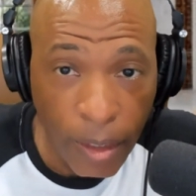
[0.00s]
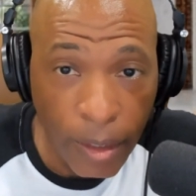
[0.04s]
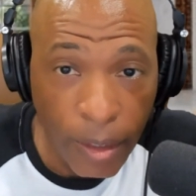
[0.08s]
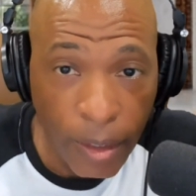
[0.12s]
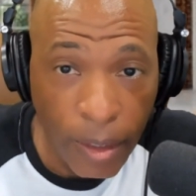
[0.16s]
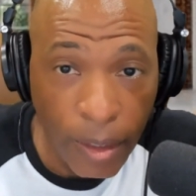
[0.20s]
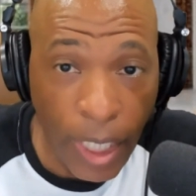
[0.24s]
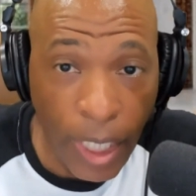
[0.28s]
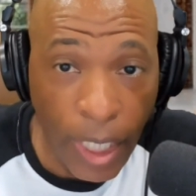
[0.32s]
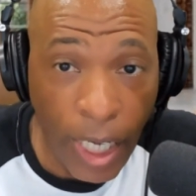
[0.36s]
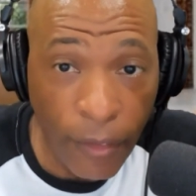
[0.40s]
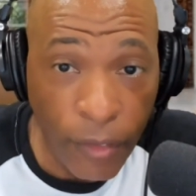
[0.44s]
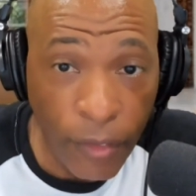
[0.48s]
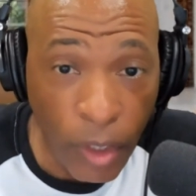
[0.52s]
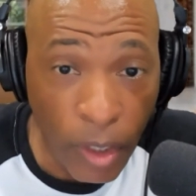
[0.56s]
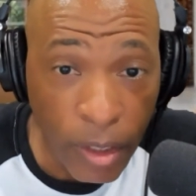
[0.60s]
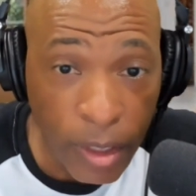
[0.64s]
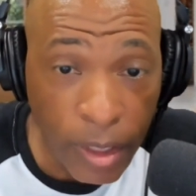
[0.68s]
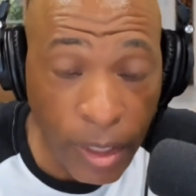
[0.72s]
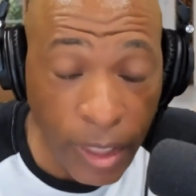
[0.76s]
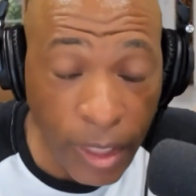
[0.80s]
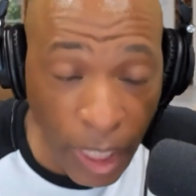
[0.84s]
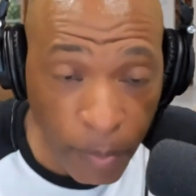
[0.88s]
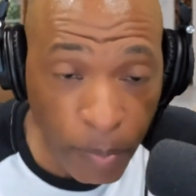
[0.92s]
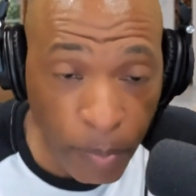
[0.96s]
You have your
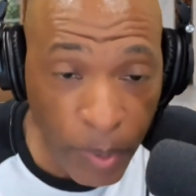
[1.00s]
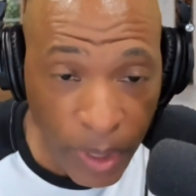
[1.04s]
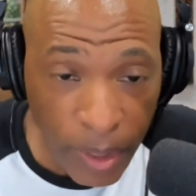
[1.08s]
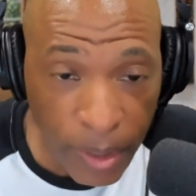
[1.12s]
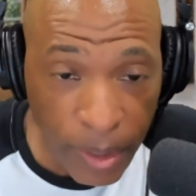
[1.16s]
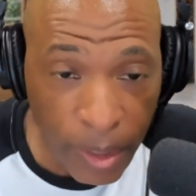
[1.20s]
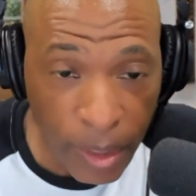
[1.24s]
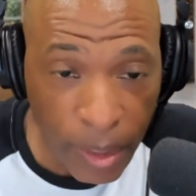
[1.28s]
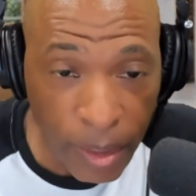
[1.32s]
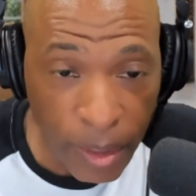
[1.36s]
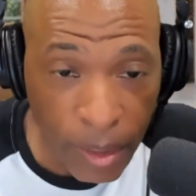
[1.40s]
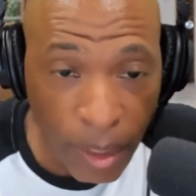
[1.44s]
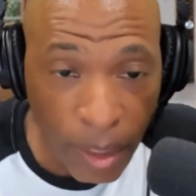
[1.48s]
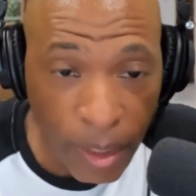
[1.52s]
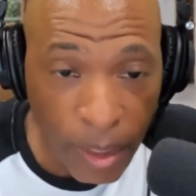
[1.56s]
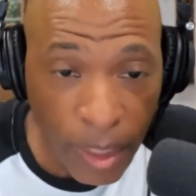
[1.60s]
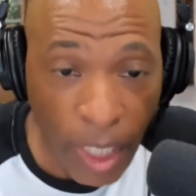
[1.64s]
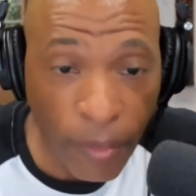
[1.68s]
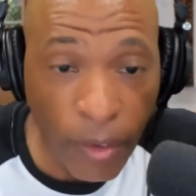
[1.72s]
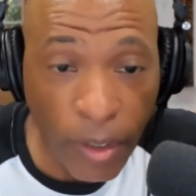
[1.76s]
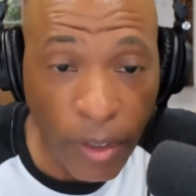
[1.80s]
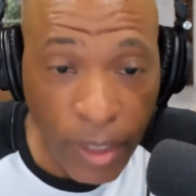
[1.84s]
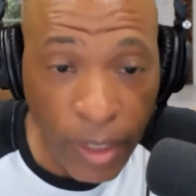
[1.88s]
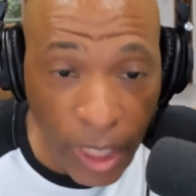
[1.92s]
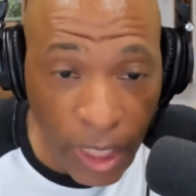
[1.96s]
set pieces, you
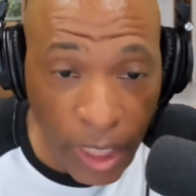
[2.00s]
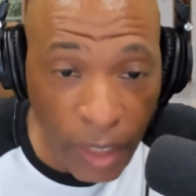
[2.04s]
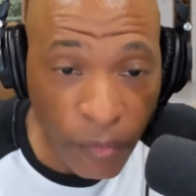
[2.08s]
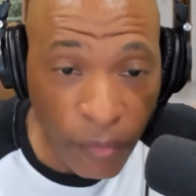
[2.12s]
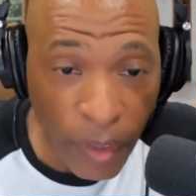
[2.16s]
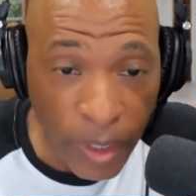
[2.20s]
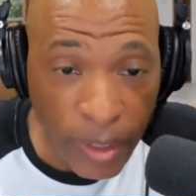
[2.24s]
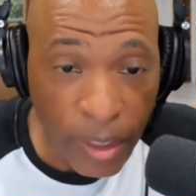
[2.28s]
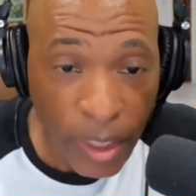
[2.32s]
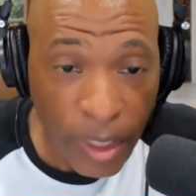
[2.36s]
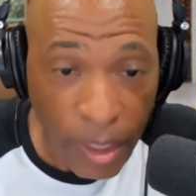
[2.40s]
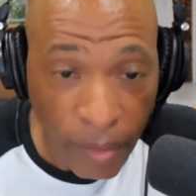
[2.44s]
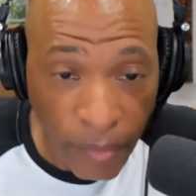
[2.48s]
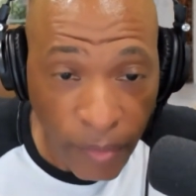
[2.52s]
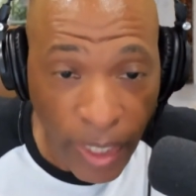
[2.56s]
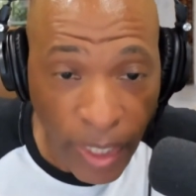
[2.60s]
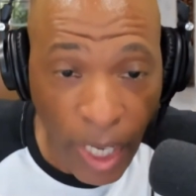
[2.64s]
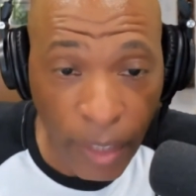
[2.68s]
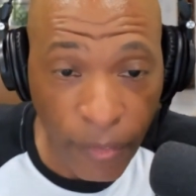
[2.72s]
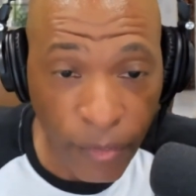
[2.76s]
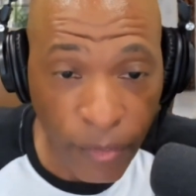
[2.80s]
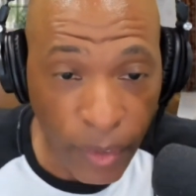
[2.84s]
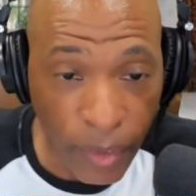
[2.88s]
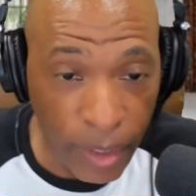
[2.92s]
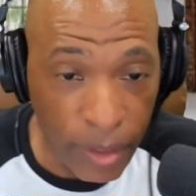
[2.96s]
have your defense, and you have your
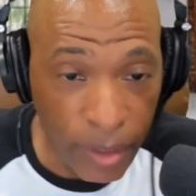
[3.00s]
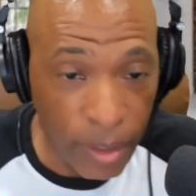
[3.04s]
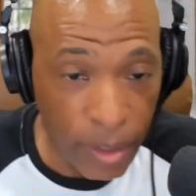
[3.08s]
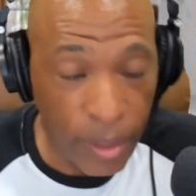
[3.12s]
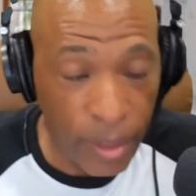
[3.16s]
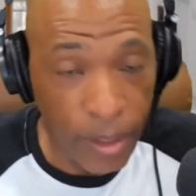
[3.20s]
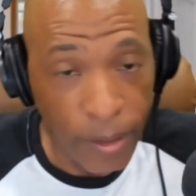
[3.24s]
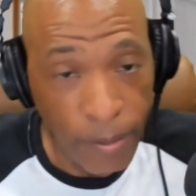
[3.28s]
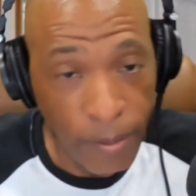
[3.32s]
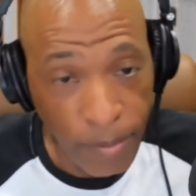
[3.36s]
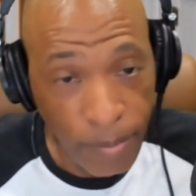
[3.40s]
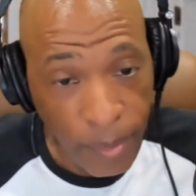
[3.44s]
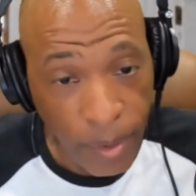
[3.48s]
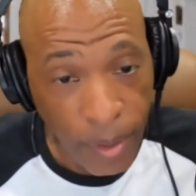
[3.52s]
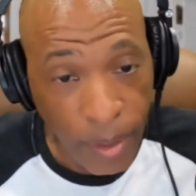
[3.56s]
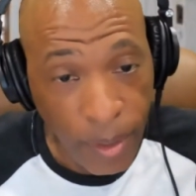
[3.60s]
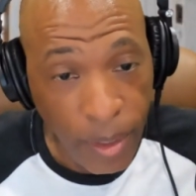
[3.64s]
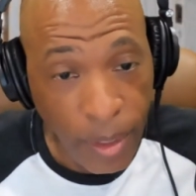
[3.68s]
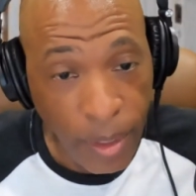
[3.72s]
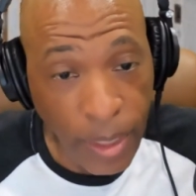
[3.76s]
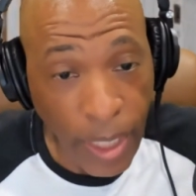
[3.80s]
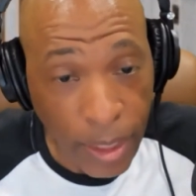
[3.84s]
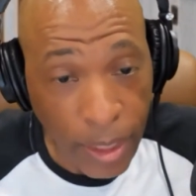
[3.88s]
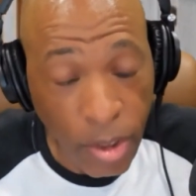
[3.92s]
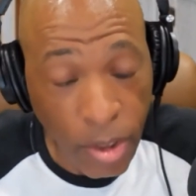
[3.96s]
offense.
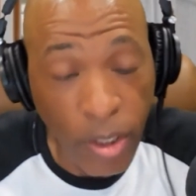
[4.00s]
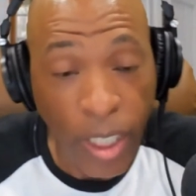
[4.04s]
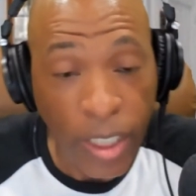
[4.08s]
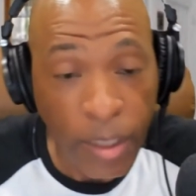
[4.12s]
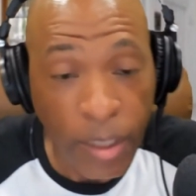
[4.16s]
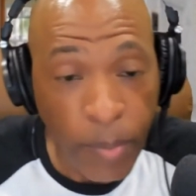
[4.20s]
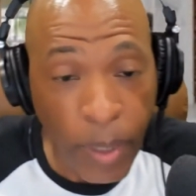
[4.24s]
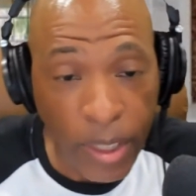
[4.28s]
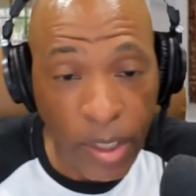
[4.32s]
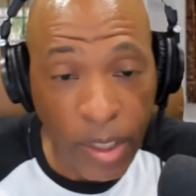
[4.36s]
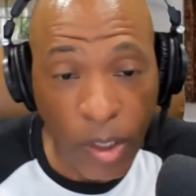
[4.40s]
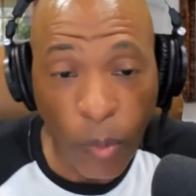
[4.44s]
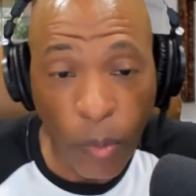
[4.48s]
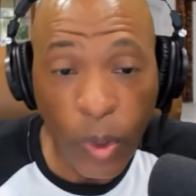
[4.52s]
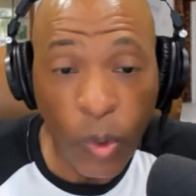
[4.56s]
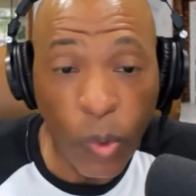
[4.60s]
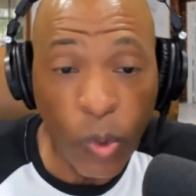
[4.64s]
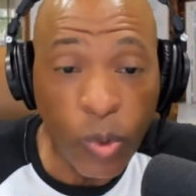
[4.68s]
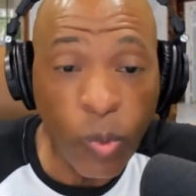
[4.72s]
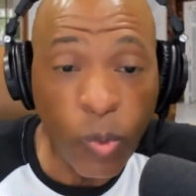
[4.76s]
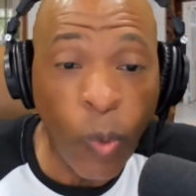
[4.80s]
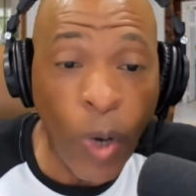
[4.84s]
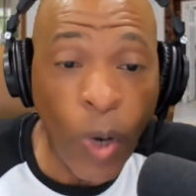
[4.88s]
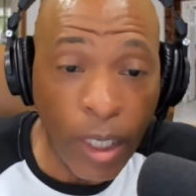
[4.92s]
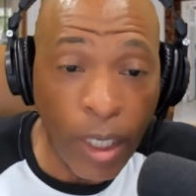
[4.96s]
Yesterday against Mexico, we
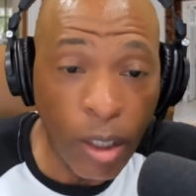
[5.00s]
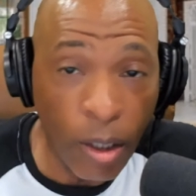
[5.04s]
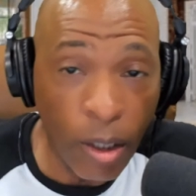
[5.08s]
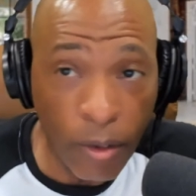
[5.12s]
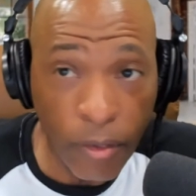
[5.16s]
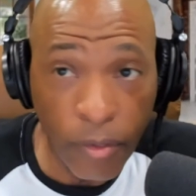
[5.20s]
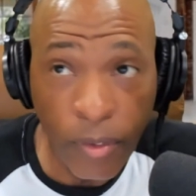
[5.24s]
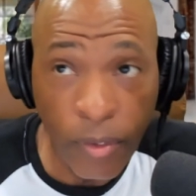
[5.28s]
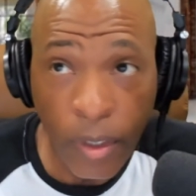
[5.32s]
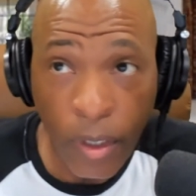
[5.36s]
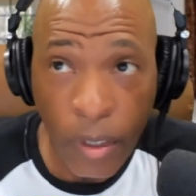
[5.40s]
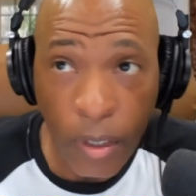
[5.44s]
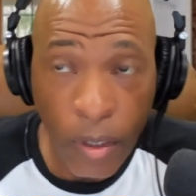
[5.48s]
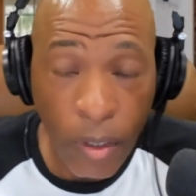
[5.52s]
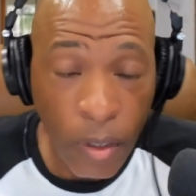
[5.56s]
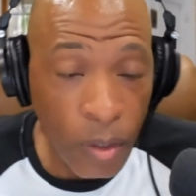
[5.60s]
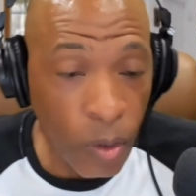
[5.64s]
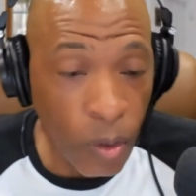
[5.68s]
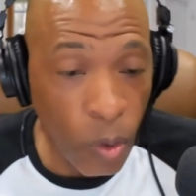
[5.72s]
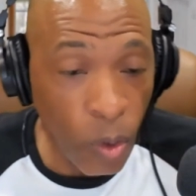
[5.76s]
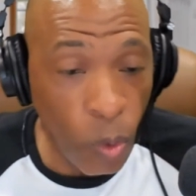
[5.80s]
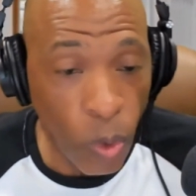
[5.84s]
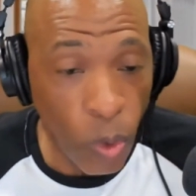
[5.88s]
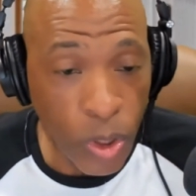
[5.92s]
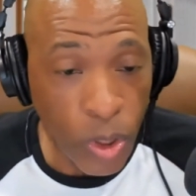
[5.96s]
lose 1-0.
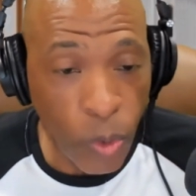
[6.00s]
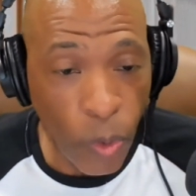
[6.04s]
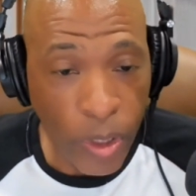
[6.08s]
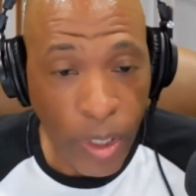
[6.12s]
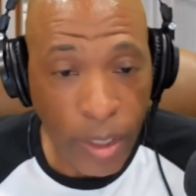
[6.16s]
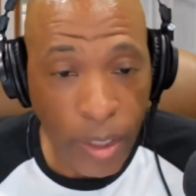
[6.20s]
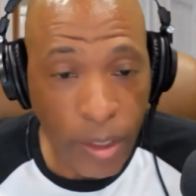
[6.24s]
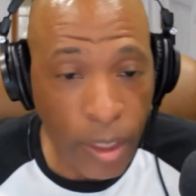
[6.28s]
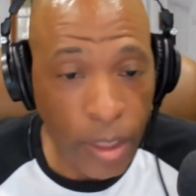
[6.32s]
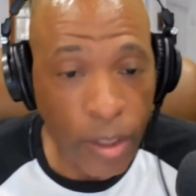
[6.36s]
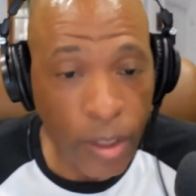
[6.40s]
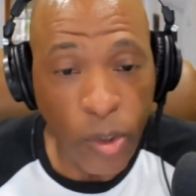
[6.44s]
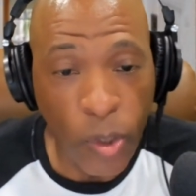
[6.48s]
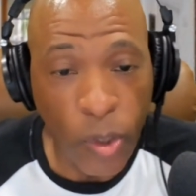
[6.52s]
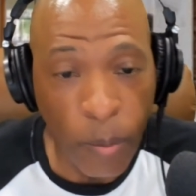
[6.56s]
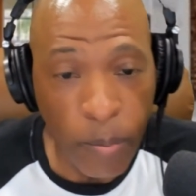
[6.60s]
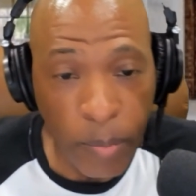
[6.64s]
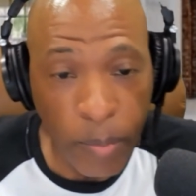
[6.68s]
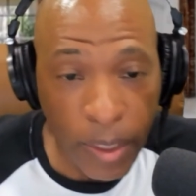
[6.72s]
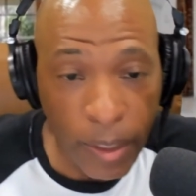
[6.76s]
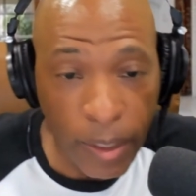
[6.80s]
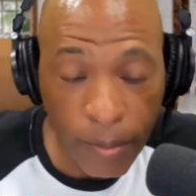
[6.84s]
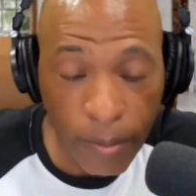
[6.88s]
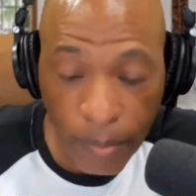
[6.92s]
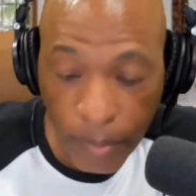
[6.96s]
Goal scoring at 60-something
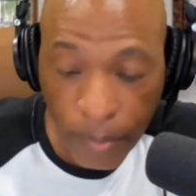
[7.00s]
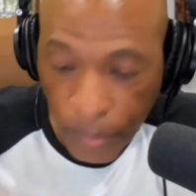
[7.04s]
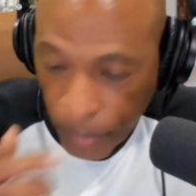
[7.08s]
minute.